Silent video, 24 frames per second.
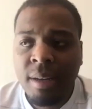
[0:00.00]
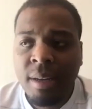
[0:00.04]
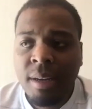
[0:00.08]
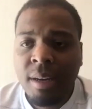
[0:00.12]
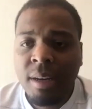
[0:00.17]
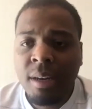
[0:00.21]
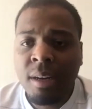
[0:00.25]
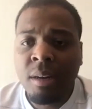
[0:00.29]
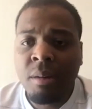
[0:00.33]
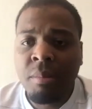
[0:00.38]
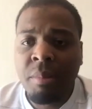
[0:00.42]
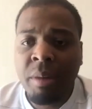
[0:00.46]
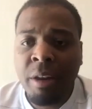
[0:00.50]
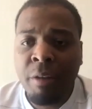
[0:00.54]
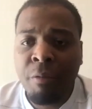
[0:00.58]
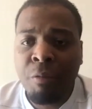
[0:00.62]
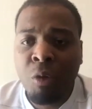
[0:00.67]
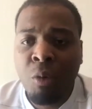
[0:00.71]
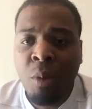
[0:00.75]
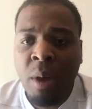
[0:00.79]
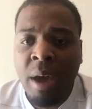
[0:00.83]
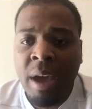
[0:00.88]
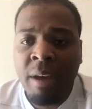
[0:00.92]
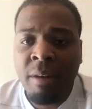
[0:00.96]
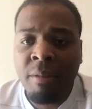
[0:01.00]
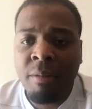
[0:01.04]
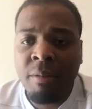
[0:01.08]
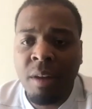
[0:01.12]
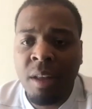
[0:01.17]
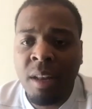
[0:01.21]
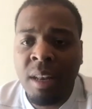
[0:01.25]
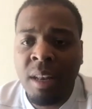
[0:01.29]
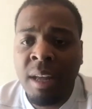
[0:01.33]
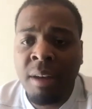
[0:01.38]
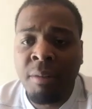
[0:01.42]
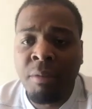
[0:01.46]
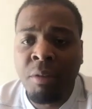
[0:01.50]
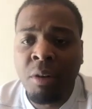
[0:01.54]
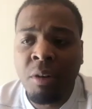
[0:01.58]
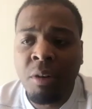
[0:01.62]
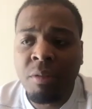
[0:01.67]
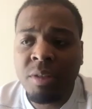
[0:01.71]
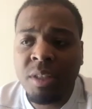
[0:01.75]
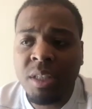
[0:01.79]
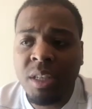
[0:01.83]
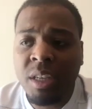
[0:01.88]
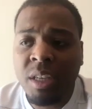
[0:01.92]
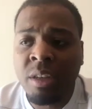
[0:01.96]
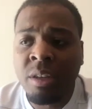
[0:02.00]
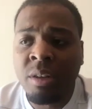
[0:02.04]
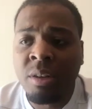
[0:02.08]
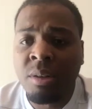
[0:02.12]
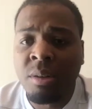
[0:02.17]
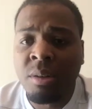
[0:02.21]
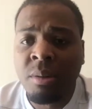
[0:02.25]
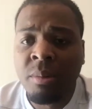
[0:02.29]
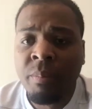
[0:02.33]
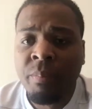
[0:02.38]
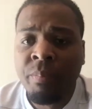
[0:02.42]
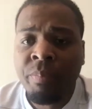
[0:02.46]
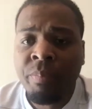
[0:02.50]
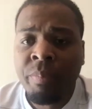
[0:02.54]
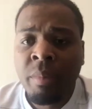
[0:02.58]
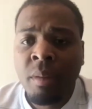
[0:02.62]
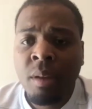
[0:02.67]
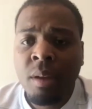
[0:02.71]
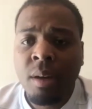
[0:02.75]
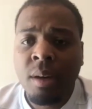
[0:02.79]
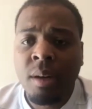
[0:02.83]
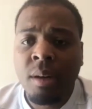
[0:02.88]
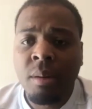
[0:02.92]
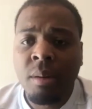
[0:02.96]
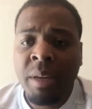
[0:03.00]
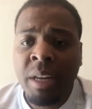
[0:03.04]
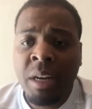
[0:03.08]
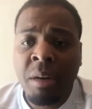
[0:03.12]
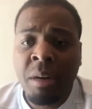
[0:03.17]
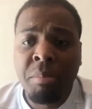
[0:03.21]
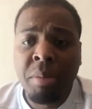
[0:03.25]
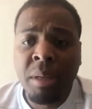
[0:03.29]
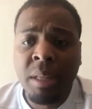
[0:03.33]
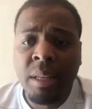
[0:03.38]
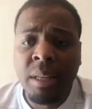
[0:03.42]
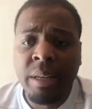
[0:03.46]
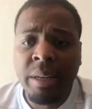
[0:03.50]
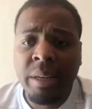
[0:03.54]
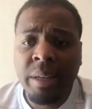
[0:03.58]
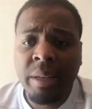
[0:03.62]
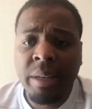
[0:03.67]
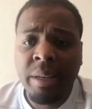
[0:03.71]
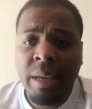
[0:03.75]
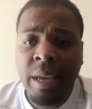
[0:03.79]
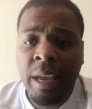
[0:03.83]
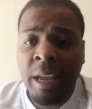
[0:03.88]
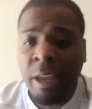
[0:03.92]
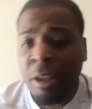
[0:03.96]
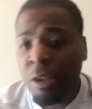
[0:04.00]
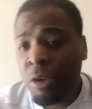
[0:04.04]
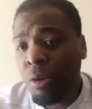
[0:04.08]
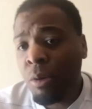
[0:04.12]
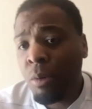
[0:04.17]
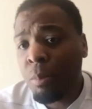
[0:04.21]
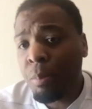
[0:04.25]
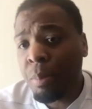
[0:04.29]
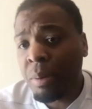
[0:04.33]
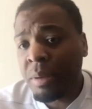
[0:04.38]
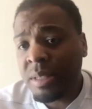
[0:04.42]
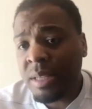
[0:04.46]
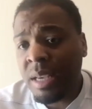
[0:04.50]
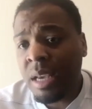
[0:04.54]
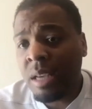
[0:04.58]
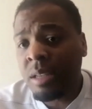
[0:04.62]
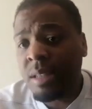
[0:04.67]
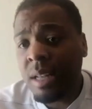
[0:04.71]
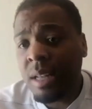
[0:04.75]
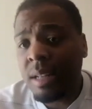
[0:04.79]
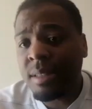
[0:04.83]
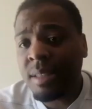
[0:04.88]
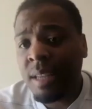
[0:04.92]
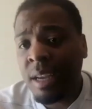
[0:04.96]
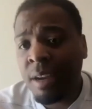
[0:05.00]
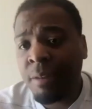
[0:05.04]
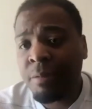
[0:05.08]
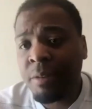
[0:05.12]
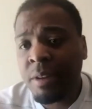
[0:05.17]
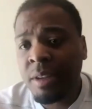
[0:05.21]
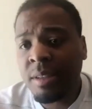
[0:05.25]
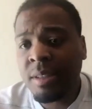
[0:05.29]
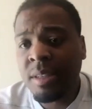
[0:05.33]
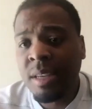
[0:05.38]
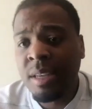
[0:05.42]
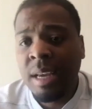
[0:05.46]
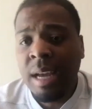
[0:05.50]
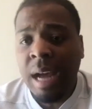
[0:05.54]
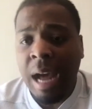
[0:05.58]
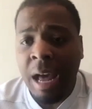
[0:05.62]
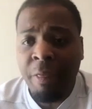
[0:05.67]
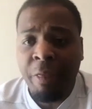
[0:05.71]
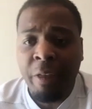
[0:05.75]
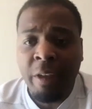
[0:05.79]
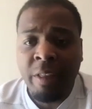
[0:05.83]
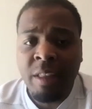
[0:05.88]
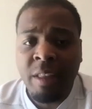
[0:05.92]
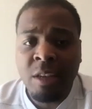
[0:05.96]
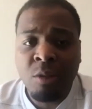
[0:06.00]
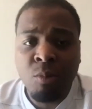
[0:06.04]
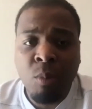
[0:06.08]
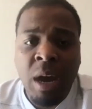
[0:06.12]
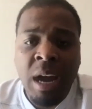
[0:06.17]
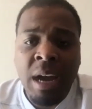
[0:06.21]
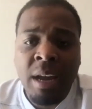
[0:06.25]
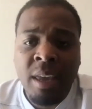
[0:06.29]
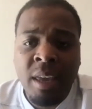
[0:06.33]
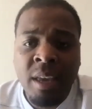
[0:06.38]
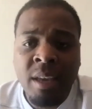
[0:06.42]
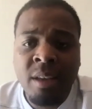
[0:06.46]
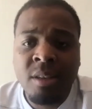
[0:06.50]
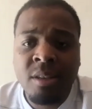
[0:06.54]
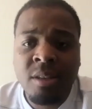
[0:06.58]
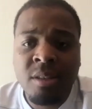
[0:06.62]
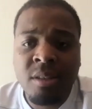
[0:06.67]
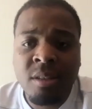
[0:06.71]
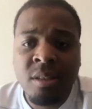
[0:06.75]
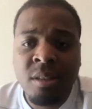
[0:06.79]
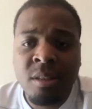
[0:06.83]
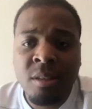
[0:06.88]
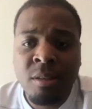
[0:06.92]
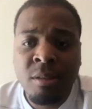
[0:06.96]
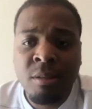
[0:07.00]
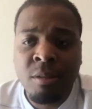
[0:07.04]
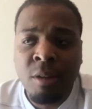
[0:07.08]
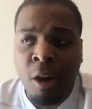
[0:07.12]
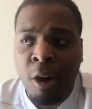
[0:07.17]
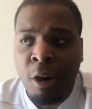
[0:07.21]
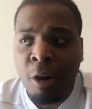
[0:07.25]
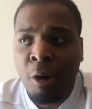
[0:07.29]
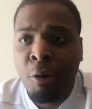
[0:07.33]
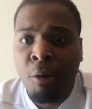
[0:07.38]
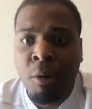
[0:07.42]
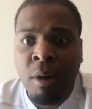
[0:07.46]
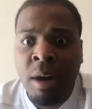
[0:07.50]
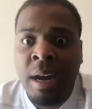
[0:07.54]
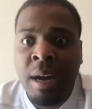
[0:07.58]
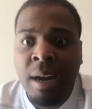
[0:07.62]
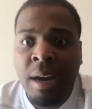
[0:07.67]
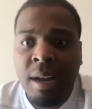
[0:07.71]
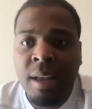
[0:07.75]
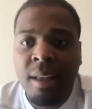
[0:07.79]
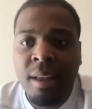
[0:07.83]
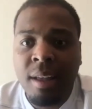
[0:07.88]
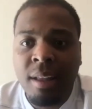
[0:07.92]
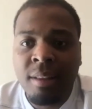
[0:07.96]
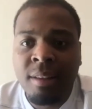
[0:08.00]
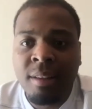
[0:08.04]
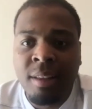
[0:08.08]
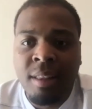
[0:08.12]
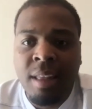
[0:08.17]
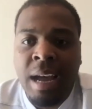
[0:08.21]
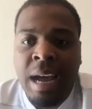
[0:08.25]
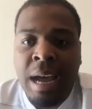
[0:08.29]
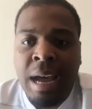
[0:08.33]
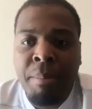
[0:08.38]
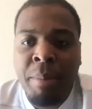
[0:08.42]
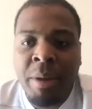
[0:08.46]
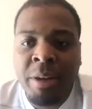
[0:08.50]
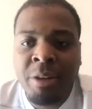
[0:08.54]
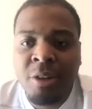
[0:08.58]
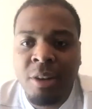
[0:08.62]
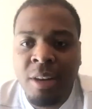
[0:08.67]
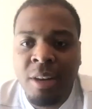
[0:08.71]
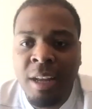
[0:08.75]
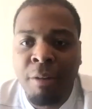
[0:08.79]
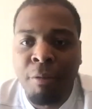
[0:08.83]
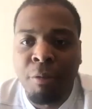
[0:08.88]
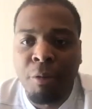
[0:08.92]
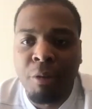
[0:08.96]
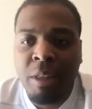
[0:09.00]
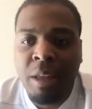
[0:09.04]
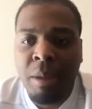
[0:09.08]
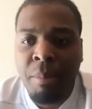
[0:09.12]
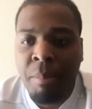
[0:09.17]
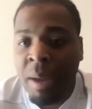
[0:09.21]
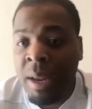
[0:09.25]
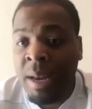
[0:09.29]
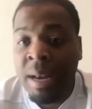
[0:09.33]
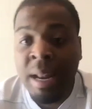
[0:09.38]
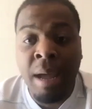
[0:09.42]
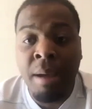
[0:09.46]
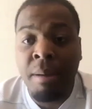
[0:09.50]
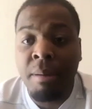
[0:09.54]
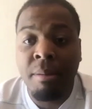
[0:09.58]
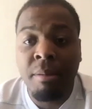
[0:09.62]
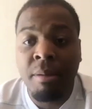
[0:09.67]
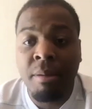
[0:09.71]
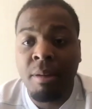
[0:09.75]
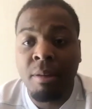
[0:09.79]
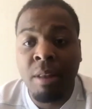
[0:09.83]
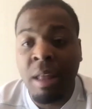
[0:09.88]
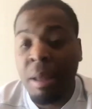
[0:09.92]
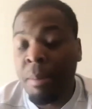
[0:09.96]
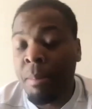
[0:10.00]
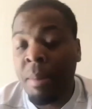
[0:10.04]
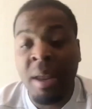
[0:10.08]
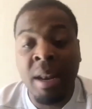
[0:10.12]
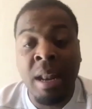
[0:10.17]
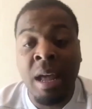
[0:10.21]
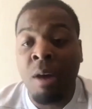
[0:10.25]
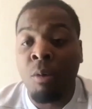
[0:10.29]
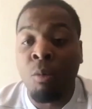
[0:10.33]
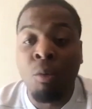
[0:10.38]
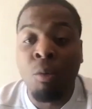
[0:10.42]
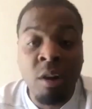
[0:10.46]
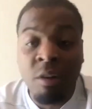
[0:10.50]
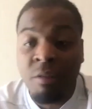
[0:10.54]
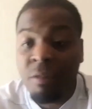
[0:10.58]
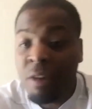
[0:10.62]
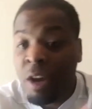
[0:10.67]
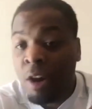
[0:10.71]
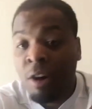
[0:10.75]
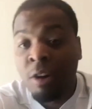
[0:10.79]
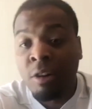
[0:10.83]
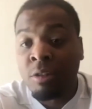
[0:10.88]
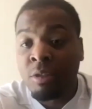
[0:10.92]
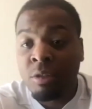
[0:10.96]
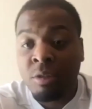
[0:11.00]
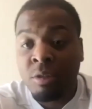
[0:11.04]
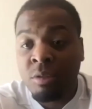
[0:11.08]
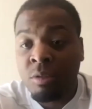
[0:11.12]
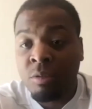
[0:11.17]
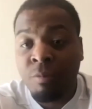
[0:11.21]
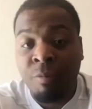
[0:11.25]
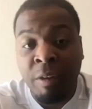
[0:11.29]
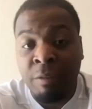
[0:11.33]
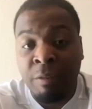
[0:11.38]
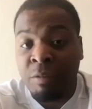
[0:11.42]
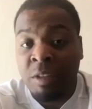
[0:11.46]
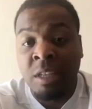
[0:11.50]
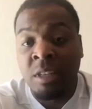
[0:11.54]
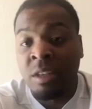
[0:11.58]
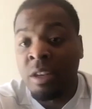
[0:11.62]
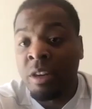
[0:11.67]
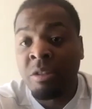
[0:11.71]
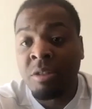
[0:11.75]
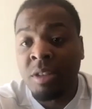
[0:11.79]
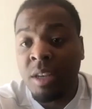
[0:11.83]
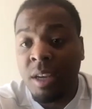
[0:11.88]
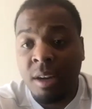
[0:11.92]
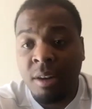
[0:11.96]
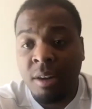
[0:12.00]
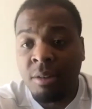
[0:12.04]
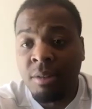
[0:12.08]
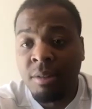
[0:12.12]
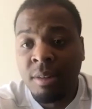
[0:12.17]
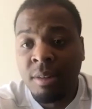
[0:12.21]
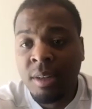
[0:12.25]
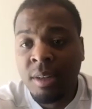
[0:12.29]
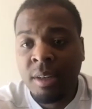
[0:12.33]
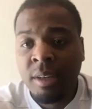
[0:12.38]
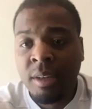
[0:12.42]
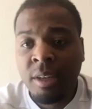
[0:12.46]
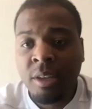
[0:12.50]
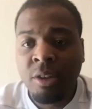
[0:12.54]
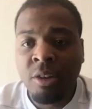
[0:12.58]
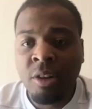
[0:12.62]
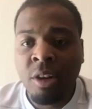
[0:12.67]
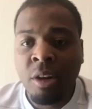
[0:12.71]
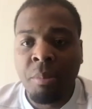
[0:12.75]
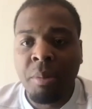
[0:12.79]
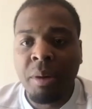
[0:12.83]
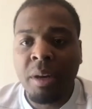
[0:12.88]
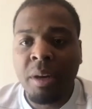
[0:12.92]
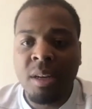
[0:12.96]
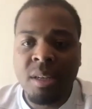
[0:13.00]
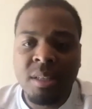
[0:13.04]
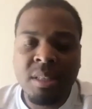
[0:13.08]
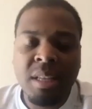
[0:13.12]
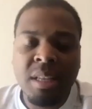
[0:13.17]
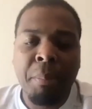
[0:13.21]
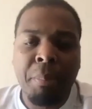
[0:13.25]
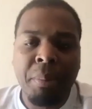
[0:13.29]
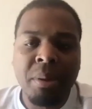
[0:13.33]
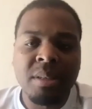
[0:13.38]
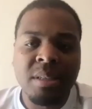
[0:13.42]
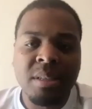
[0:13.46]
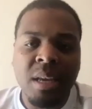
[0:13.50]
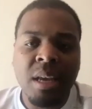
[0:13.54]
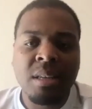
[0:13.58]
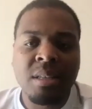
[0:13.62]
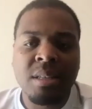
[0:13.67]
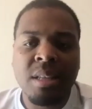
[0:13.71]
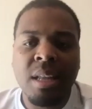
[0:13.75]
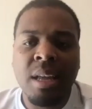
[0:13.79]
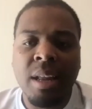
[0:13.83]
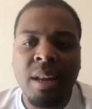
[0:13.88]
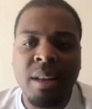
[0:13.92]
And if you have a level of skill and ability and you possess that toughness, I think that's why kids are going to the high major level that may not would have gone 15 years ago, you know, because they possess that.